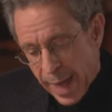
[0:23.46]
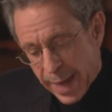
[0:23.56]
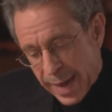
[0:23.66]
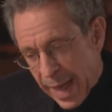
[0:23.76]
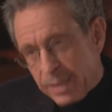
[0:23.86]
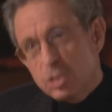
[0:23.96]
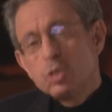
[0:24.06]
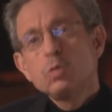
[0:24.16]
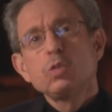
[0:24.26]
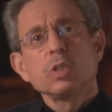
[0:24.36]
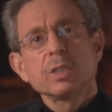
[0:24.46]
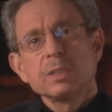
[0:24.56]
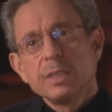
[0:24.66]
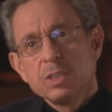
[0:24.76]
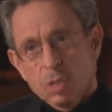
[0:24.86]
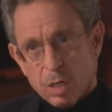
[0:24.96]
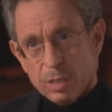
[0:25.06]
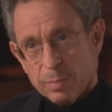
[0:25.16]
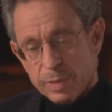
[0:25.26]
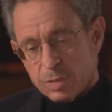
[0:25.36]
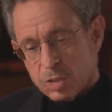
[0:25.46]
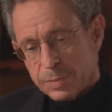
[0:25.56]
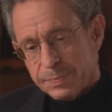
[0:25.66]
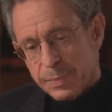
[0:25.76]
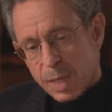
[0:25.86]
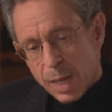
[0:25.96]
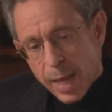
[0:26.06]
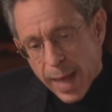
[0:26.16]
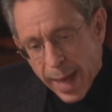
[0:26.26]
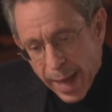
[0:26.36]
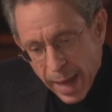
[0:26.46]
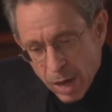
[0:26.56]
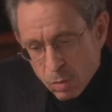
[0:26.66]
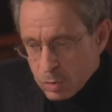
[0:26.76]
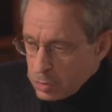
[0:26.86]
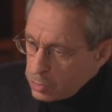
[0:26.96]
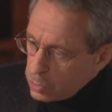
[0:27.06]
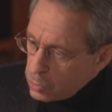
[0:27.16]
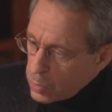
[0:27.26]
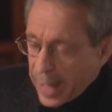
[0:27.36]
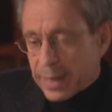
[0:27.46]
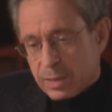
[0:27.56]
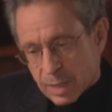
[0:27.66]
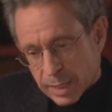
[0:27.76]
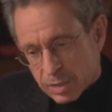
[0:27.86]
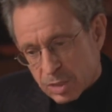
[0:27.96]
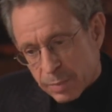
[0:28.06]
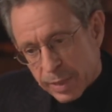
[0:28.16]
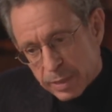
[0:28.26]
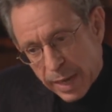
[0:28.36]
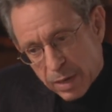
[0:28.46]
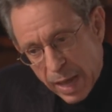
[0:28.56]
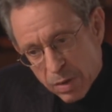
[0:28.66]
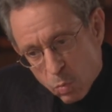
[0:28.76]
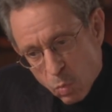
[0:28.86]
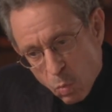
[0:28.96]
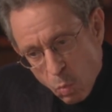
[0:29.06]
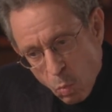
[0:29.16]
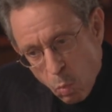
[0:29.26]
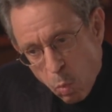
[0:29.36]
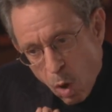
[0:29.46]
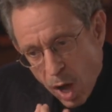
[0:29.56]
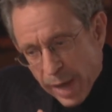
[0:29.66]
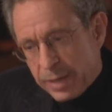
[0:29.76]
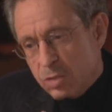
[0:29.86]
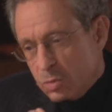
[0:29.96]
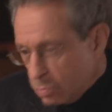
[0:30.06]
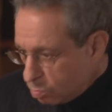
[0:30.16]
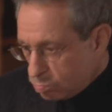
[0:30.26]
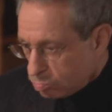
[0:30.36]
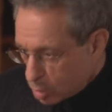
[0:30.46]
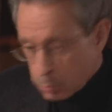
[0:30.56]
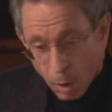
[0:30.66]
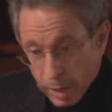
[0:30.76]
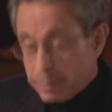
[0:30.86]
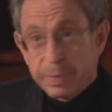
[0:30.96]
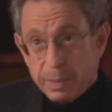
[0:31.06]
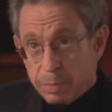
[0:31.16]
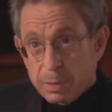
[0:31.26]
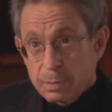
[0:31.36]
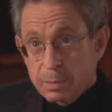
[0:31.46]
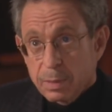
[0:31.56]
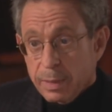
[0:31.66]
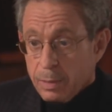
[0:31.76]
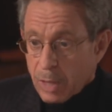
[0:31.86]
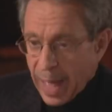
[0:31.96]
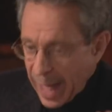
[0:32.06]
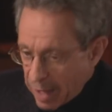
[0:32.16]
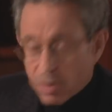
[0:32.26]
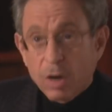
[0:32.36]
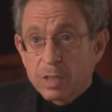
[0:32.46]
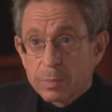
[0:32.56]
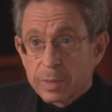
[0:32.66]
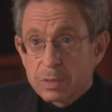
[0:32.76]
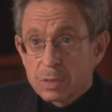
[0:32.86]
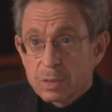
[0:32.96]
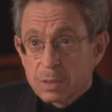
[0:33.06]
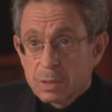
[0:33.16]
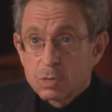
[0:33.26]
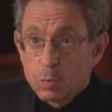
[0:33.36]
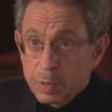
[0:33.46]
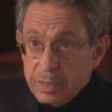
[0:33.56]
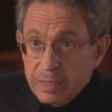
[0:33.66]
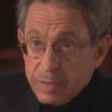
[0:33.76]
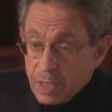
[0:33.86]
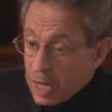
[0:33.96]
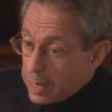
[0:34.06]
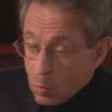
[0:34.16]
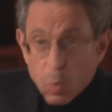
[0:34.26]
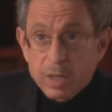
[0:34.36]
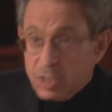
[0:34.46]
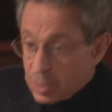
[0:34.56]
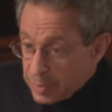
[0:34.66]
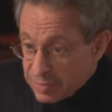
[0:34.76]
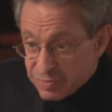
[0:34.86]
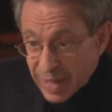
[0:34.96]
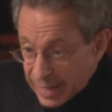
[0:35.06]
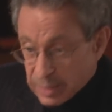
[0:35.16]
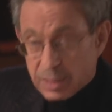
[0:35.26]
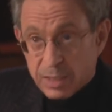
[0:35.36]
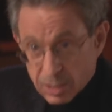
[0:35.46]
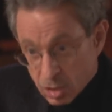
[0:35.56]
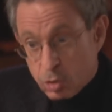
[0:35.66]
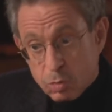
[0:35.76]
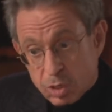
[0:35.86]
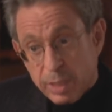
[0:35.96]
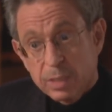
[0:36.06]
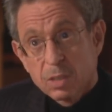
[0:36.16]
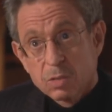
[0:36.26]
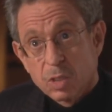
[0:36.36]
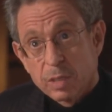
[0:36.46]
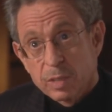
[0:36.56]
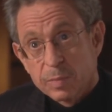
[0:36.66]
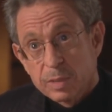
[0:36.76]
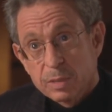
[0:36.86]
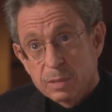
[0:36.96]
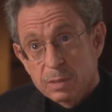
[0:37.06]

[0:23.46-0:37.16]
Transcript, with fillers: And as you look at these arguments, how do you analyze them and, and, and why do smart people have arguments to believe in God? And what are some of the fallacies that you see in those arguments?